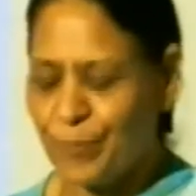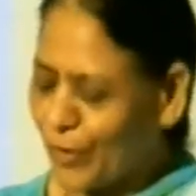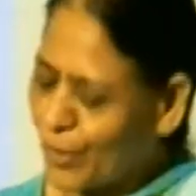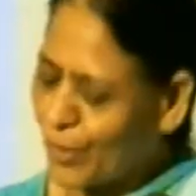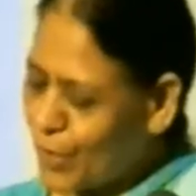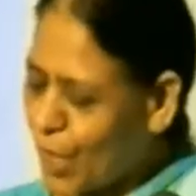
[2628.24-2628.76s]

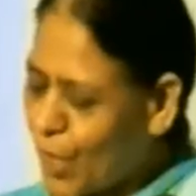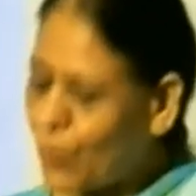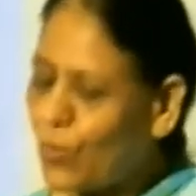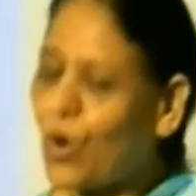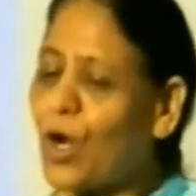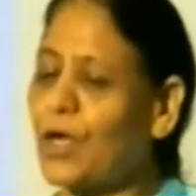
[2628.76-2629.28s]
Now,
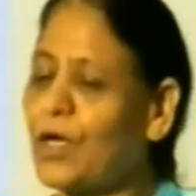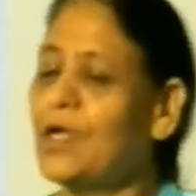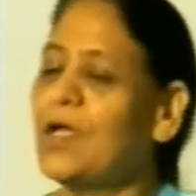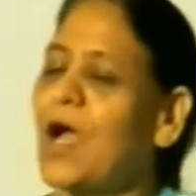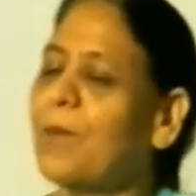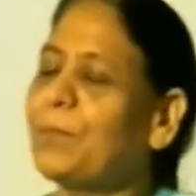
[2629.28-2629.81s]
or
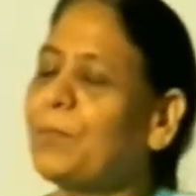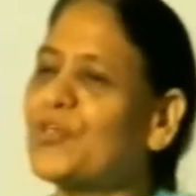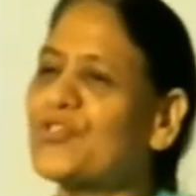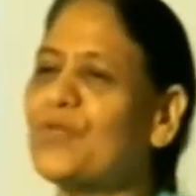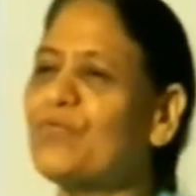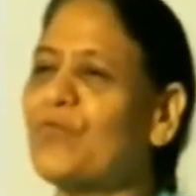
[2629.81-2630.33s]
a
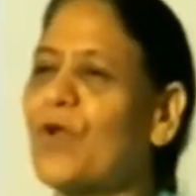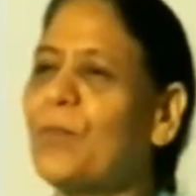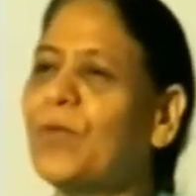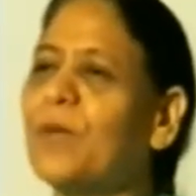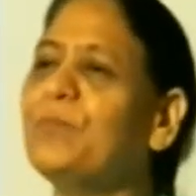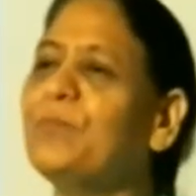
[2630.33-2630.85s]
person from
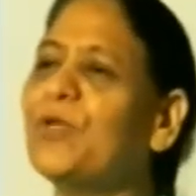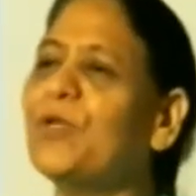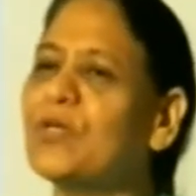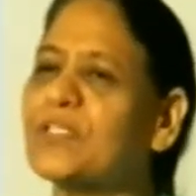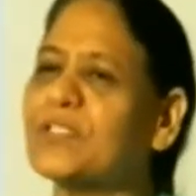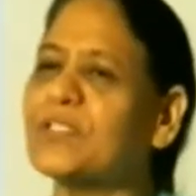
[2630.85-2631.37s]
computer
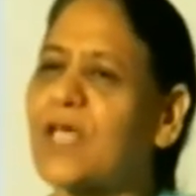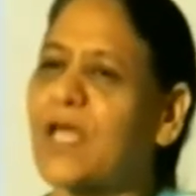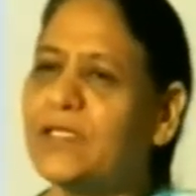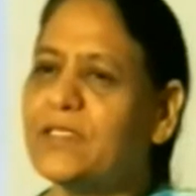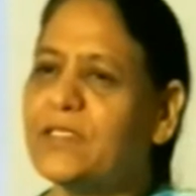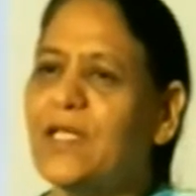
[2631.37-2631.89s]

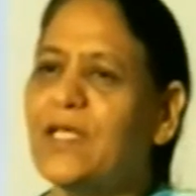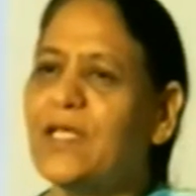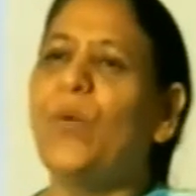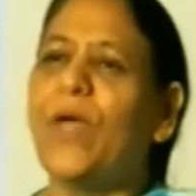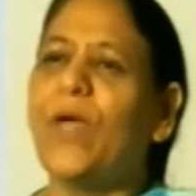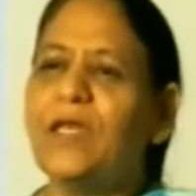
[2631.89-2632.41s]
science,
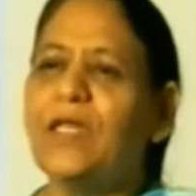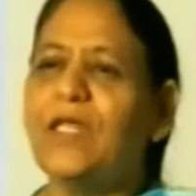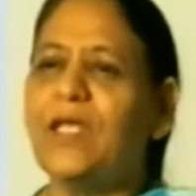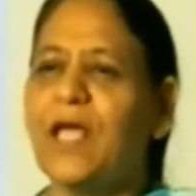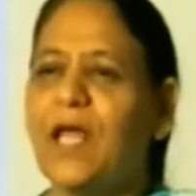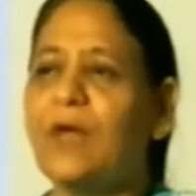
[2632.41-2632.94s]
when he
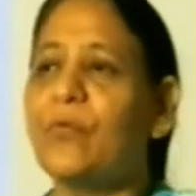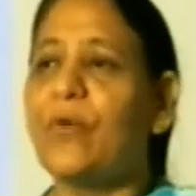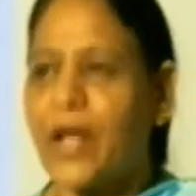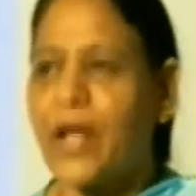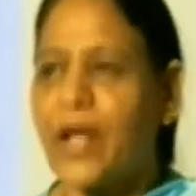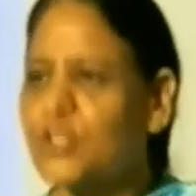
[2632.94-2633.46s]
can
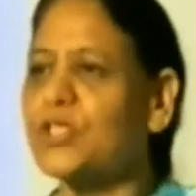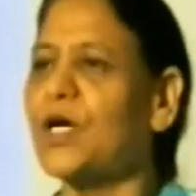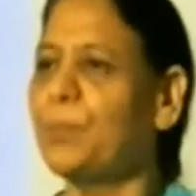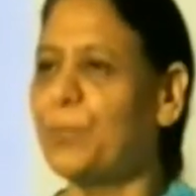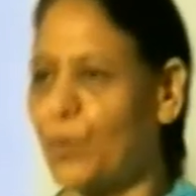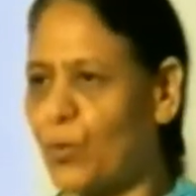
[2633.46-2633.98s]
write a
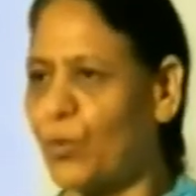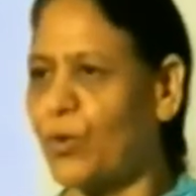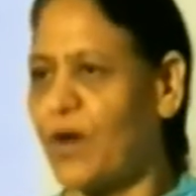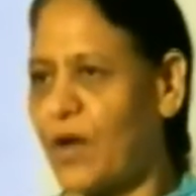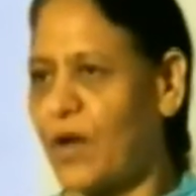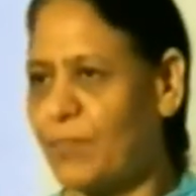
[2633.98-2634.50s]

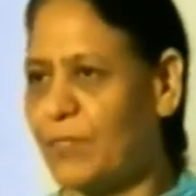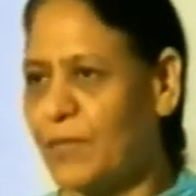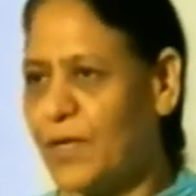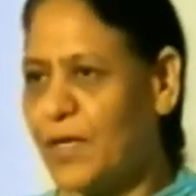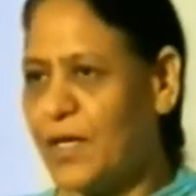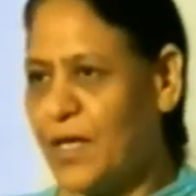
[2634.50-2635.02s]
program,
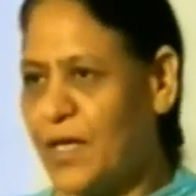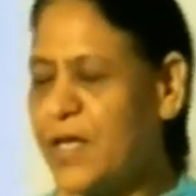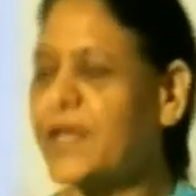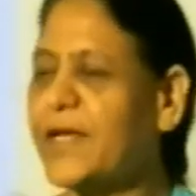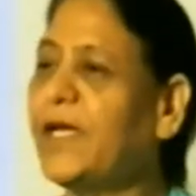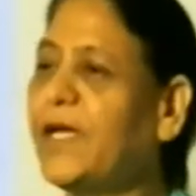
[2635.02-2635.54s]
he
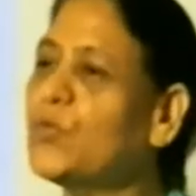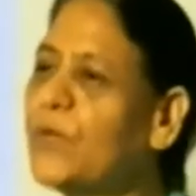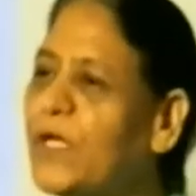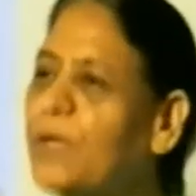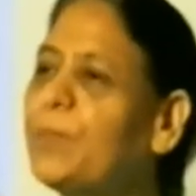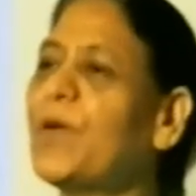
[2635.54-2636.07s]
can
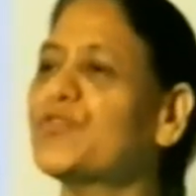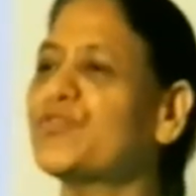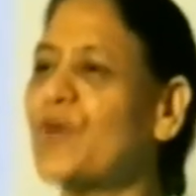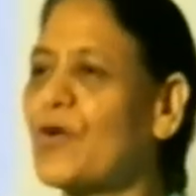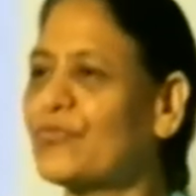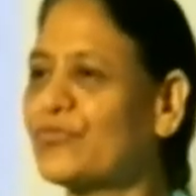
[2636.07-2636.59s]
develop a
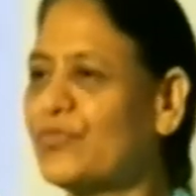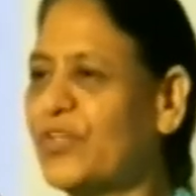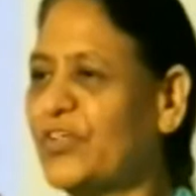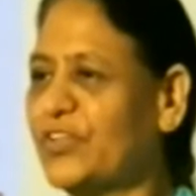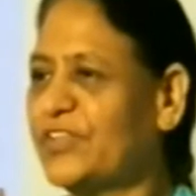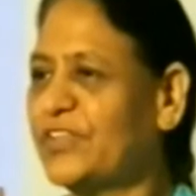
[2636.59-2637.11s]

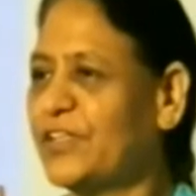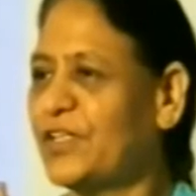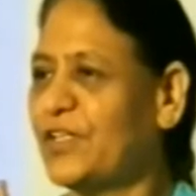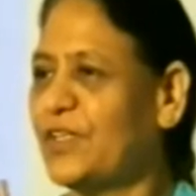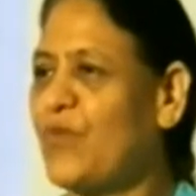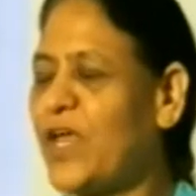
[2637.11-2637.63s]
software,
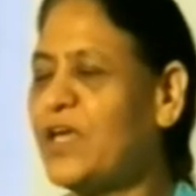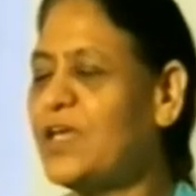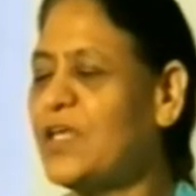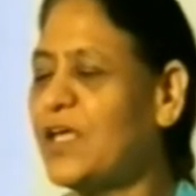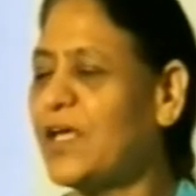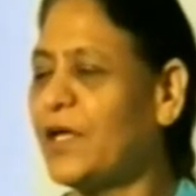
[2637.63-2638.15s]
when
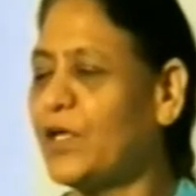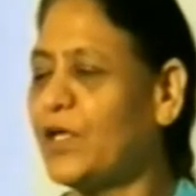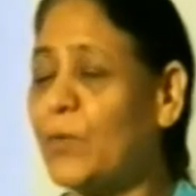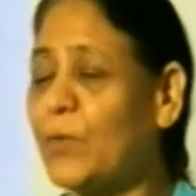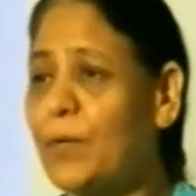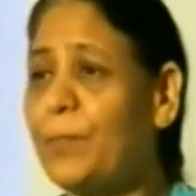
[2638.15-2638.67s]
he can
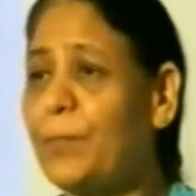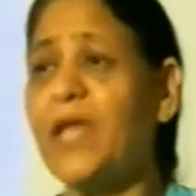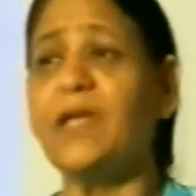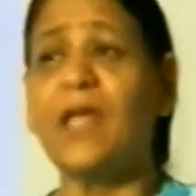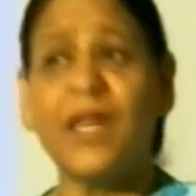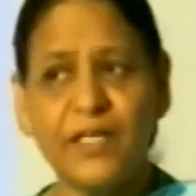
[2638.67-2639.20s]
develop an
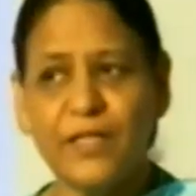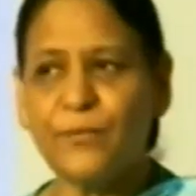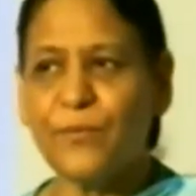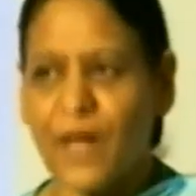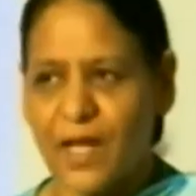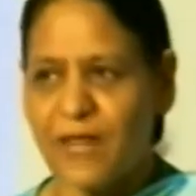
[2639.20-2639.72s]

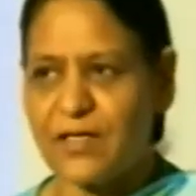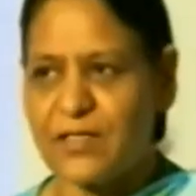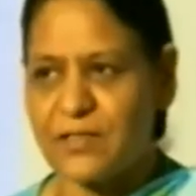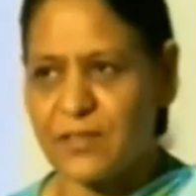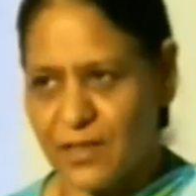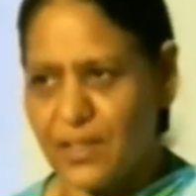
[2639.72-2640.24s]

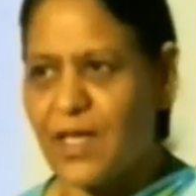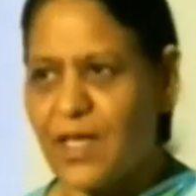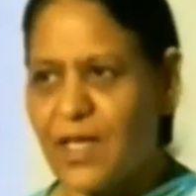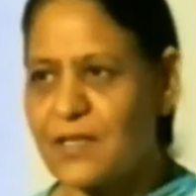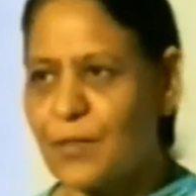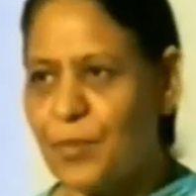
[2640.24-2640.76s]
antivirus, he has
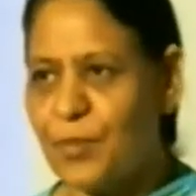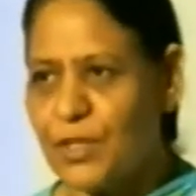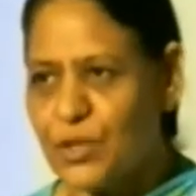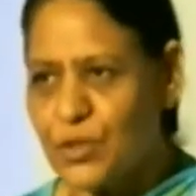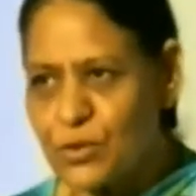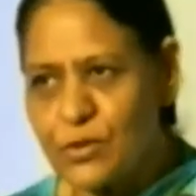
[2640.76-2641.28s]
the ability to